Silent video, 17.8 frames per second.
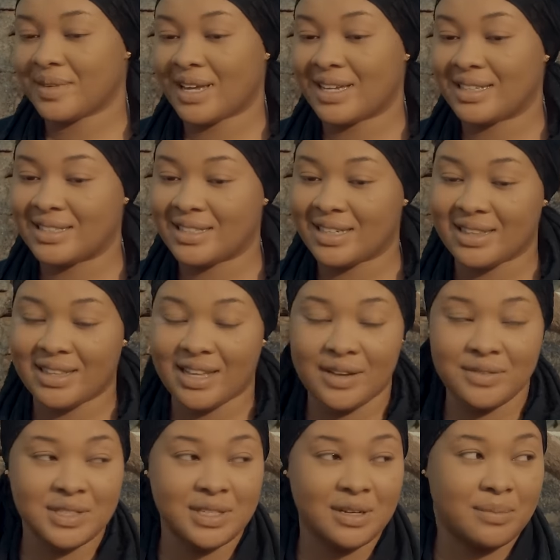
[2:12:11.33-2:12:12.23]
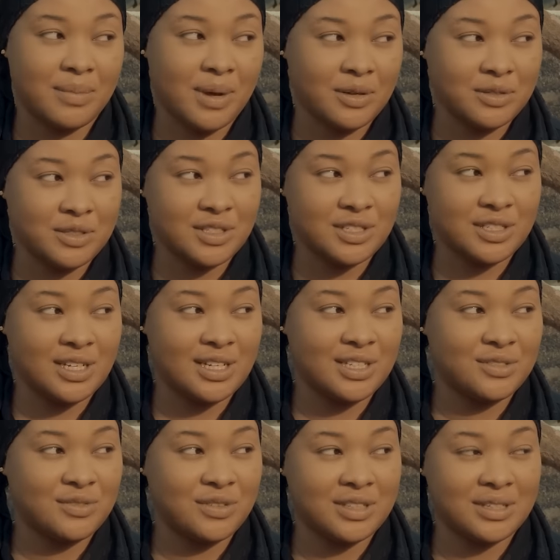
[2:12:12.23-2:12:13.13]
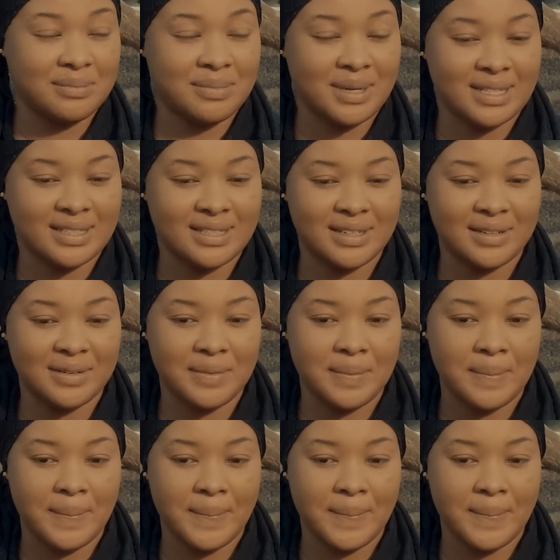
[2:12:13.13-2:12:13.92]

And their lives are about to change for the better.